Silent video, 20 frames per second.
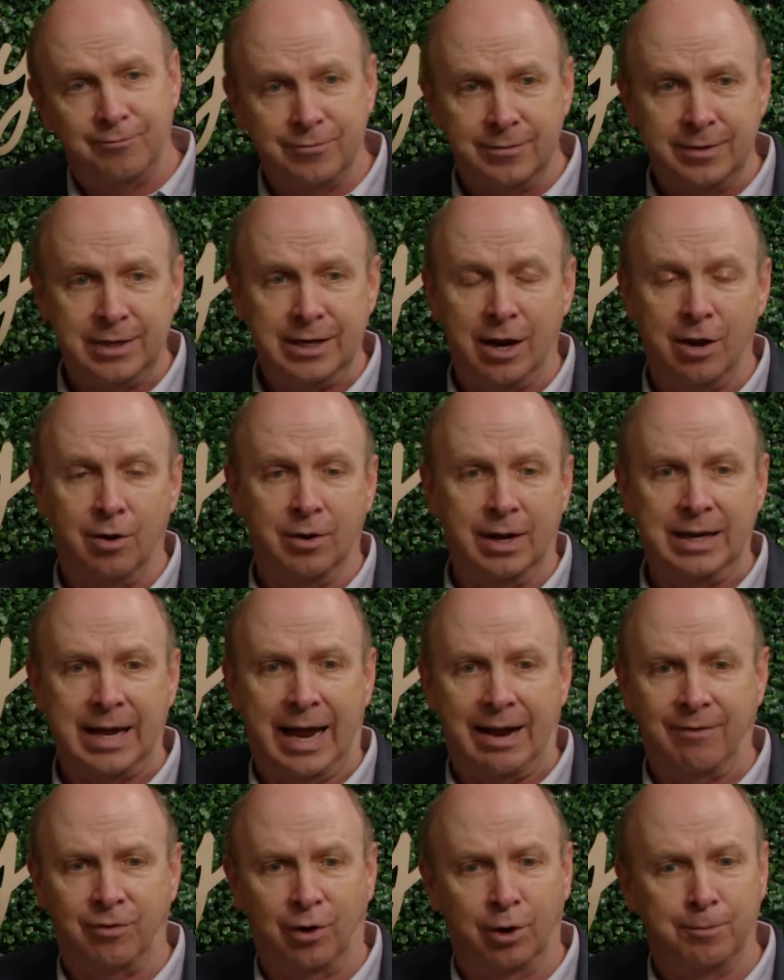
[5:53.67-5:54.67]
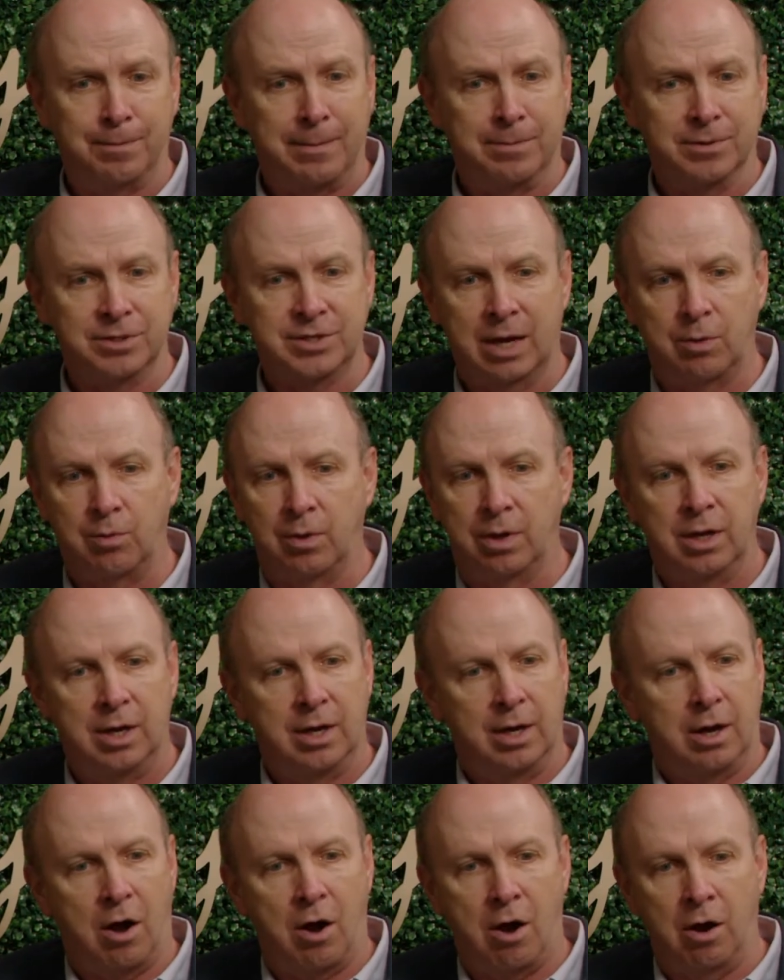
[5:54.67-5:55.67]
And I've heard people say, well,
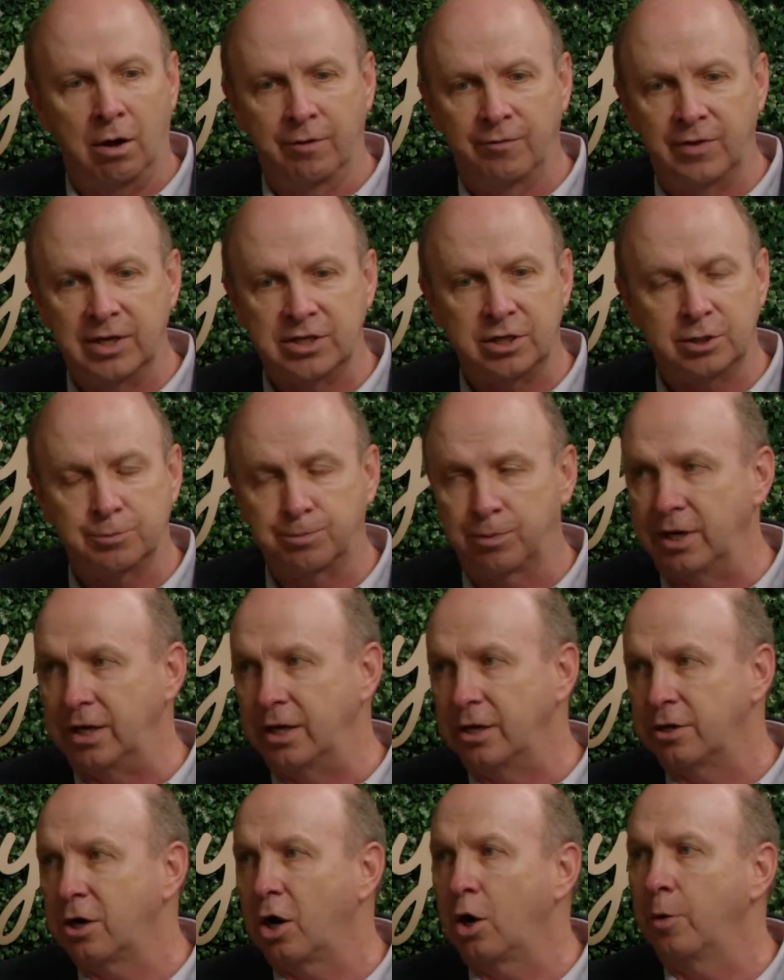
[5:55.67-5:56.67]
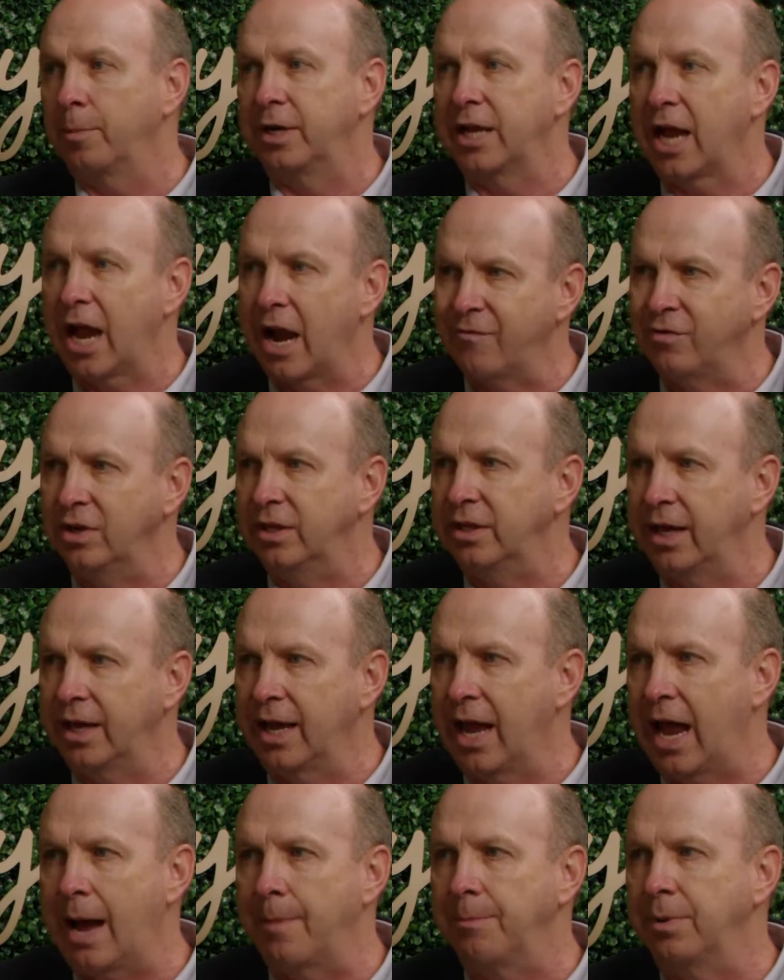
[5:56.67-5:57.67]
all of this is predetermined. Everything
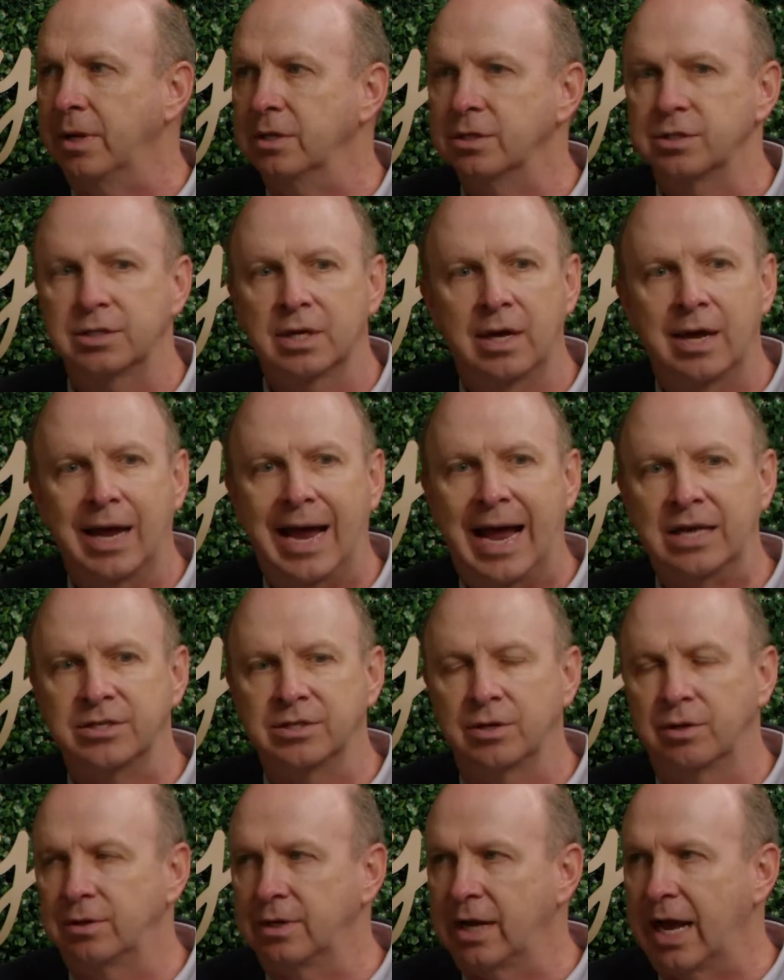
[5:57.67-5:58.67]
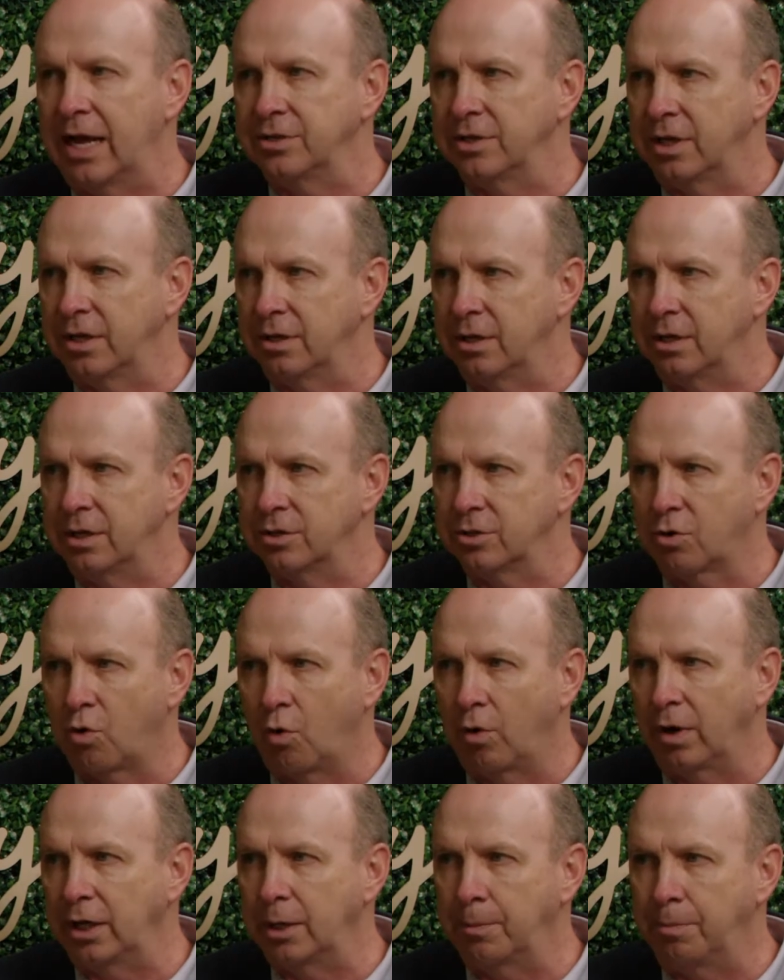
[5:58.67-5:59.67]
happens as it is
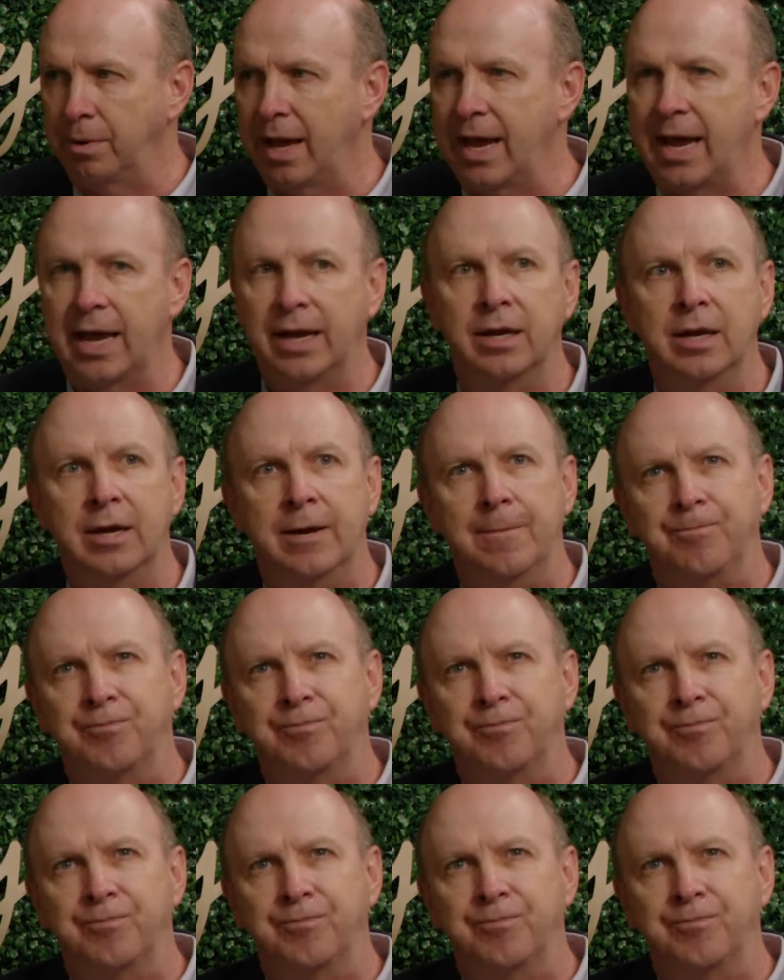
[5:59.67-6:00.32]
according to plan.